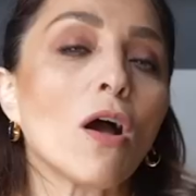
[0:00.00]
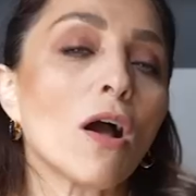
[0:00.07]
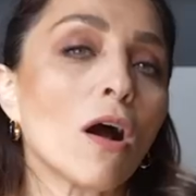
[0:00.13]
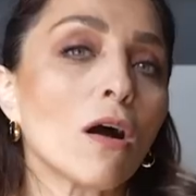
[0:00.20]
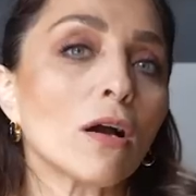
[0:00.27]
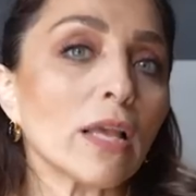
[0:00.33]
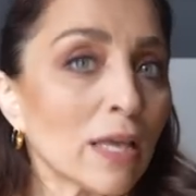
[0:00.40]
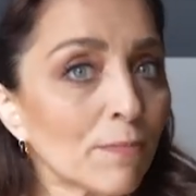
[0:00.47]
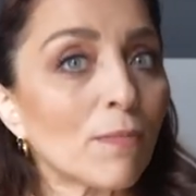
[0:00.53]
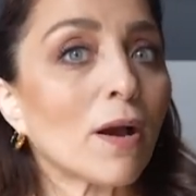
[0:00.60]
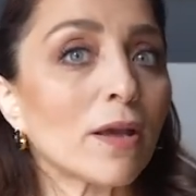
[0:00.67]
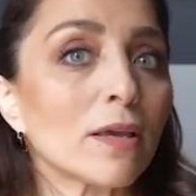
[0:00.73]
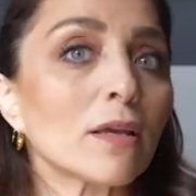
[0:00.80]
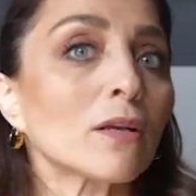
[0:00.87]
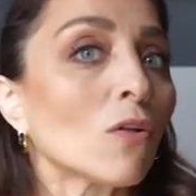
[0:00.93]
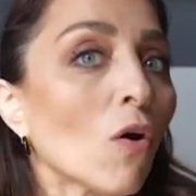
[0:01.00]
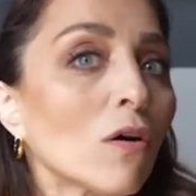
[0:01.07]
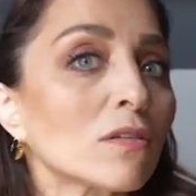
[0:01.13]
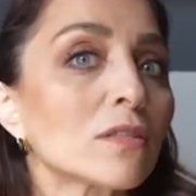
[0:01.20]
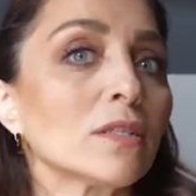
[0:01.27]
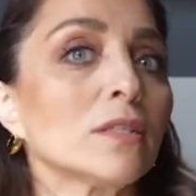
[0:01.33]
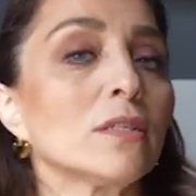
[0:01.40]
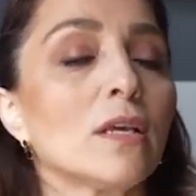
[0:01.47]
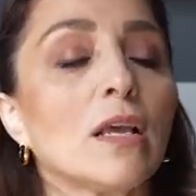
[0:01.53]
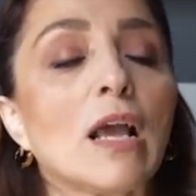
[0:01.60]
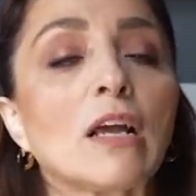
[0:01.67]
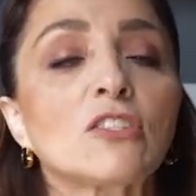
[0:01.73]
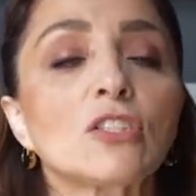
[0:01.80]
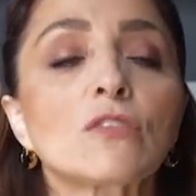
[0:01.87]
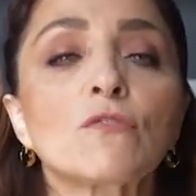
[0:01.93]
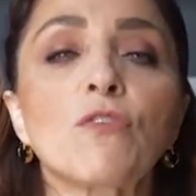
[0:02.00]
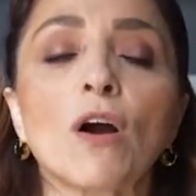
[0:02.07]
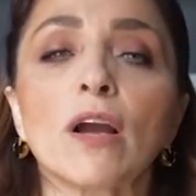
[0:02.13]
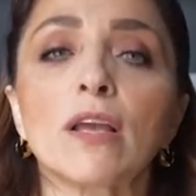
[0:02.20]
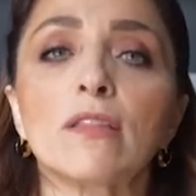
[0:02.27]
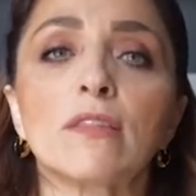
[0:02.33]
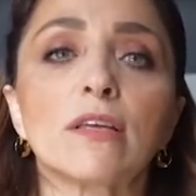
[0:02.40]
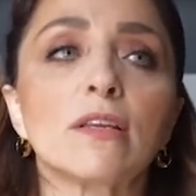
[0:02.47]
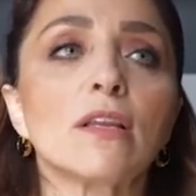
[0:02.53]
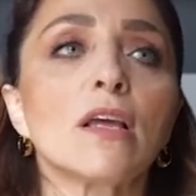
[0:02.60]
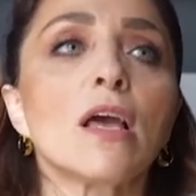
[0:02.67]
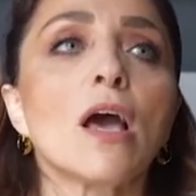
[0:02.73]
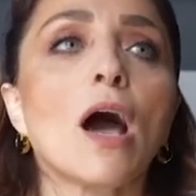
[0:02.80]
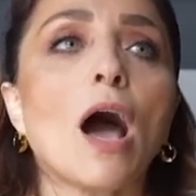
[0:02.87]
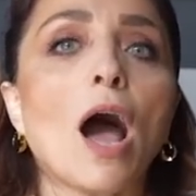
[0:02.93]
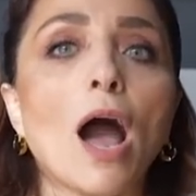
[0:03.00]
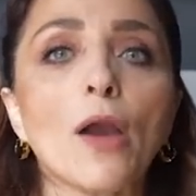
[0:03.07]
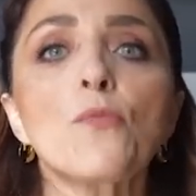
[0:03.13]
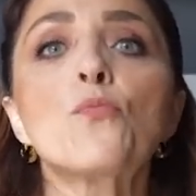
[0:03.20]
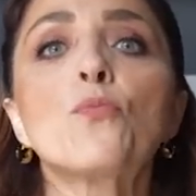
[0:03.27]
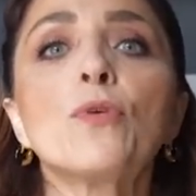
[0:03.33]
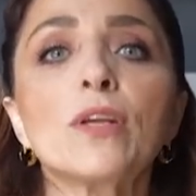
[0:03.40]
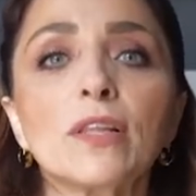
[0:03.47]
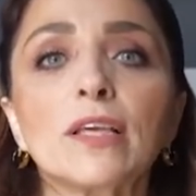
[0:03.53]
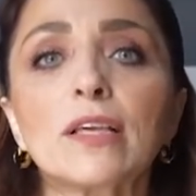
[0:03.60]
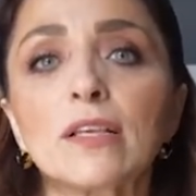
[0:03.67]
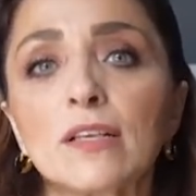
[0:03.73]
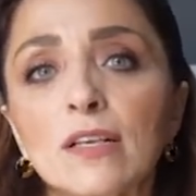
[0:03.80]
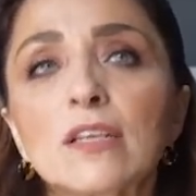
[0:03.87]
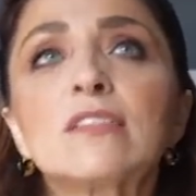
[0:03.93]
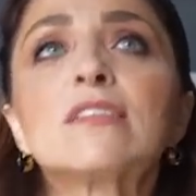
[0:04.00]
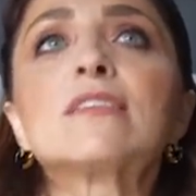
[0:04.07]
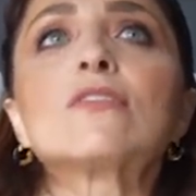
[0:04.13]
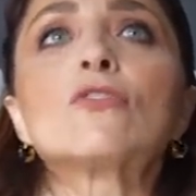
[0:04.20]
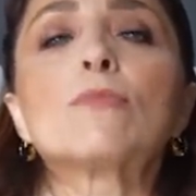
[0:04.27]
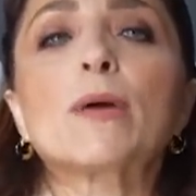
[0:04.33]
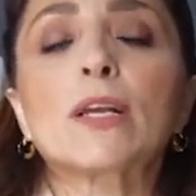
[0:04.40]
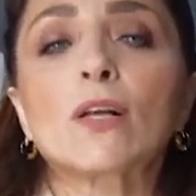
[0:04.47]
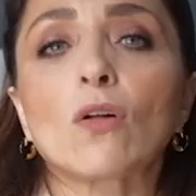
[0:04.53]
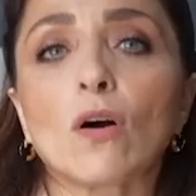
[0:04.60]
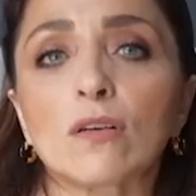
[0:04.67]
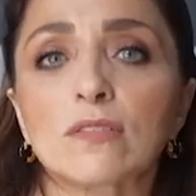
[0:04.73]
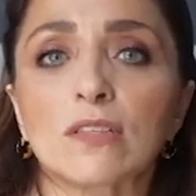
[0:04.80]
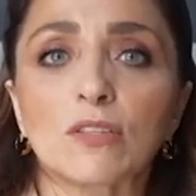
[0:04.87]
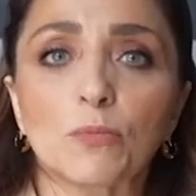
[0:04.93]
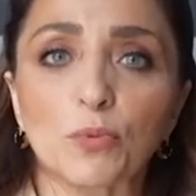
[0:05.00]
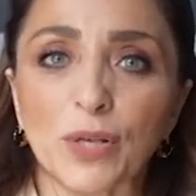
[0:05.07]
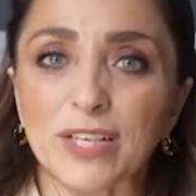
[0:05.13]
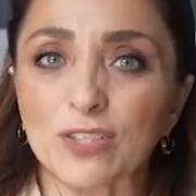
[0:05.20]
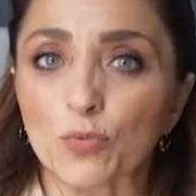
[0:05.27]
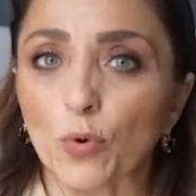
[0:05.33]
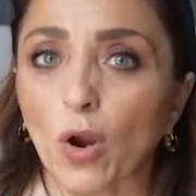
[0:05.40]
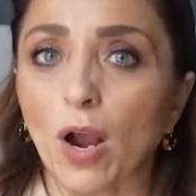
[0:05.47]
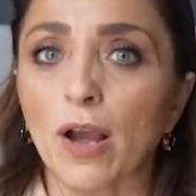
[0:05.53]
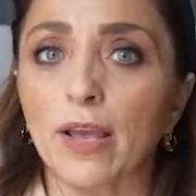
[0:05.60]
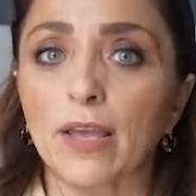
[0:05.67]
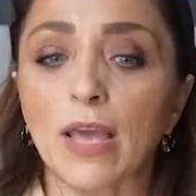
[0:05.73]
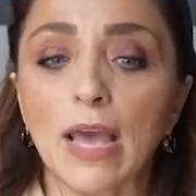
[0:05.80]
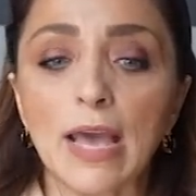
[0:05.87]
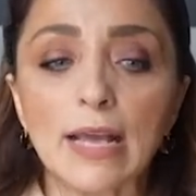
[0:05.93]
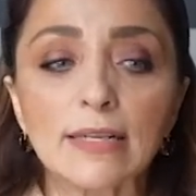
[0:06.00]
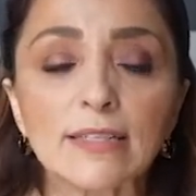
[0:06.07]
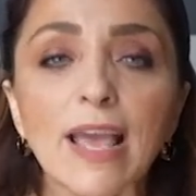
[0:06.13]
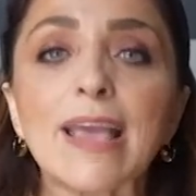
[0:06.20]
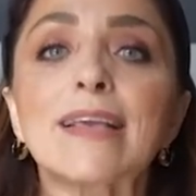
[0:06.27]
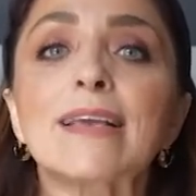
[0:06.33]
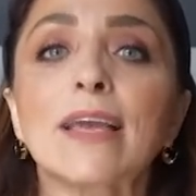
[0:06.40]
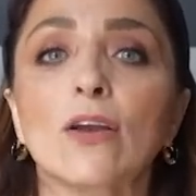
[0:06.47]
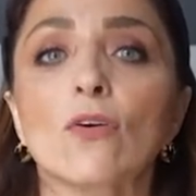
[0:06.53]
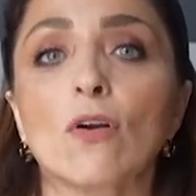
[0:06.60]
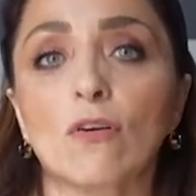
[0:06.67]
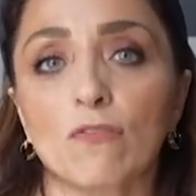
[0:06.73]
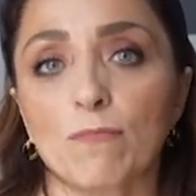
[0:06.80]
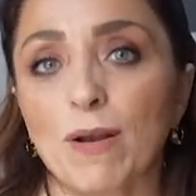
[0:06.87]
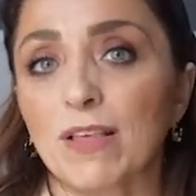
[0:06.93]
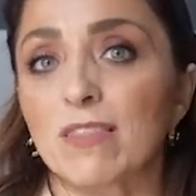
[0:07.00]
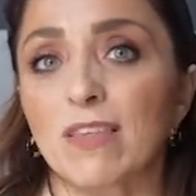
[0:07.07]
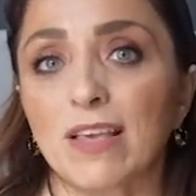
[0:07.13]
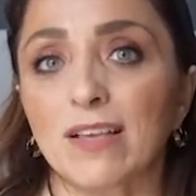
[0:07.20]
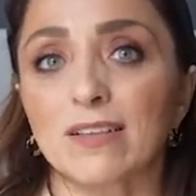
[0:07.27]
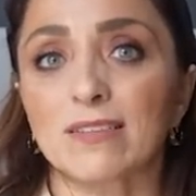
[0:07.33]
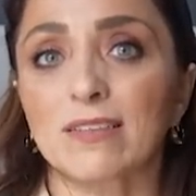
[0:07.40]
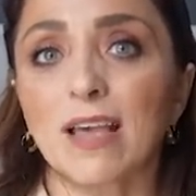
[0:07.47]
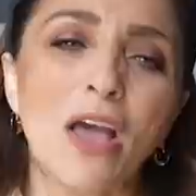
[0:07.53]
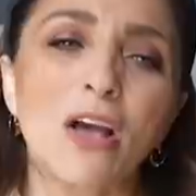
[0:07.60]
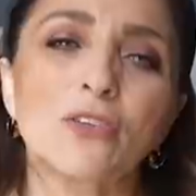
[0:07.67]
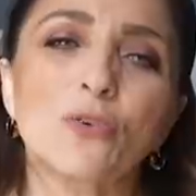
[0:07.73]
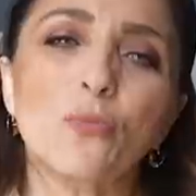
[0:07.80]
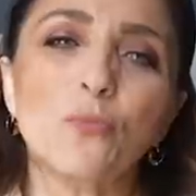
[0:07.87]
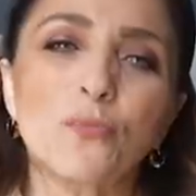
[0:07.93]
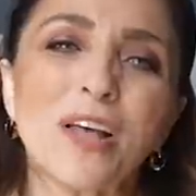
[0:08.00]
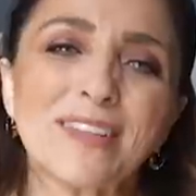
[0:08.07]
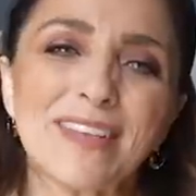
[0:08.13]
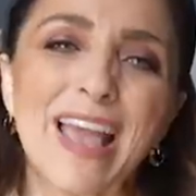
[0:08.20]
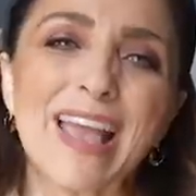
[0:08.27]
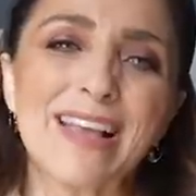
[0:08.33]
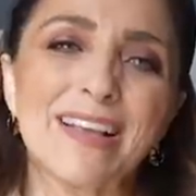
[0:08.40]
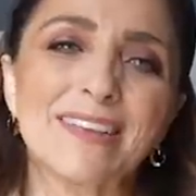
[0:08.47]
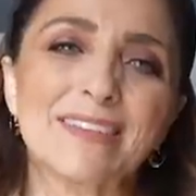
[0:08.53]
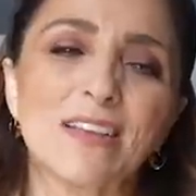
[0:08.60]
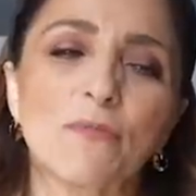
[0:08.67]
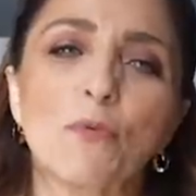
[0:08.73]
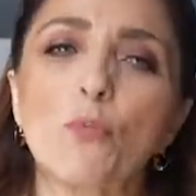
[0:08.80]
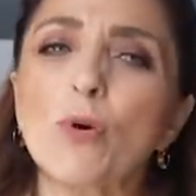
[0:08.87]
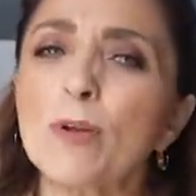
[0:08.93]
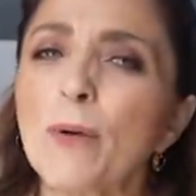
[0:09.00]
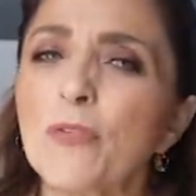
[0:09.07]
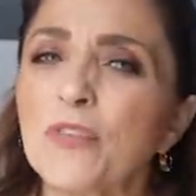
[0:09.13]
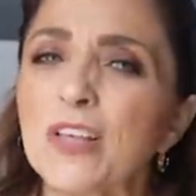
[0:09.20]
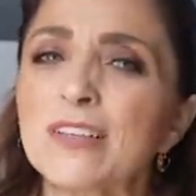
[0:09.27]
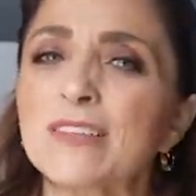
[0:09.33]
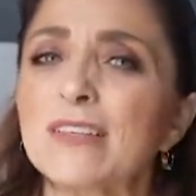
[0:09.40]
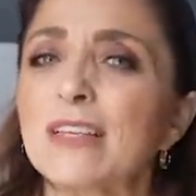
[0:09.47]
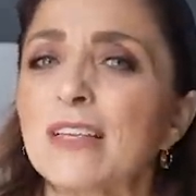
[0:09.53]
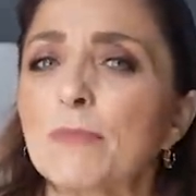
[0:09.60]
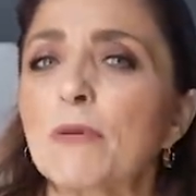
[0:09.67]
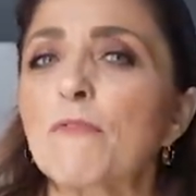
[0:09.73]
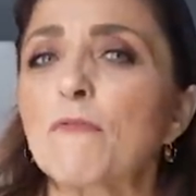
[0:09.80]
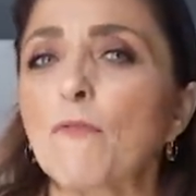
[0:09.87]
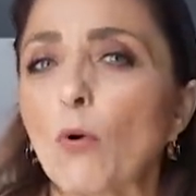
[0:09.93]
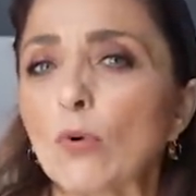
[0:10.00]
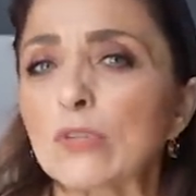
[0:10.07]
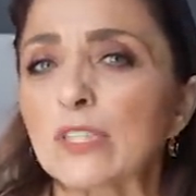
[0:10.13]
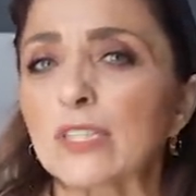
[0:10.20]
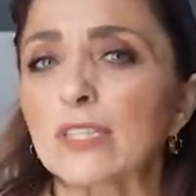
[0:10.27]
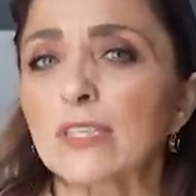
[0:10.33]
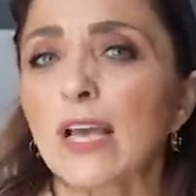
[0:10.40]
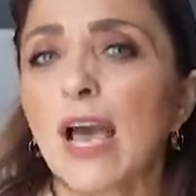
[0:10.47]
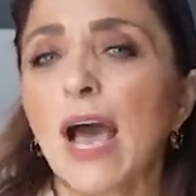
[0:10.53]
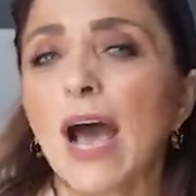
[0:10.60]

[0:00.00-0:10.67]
uh, in my closet. I just find that I really consider my closet the place where I take care of my things. So that's hanging stuff, but what about things that need to be folded?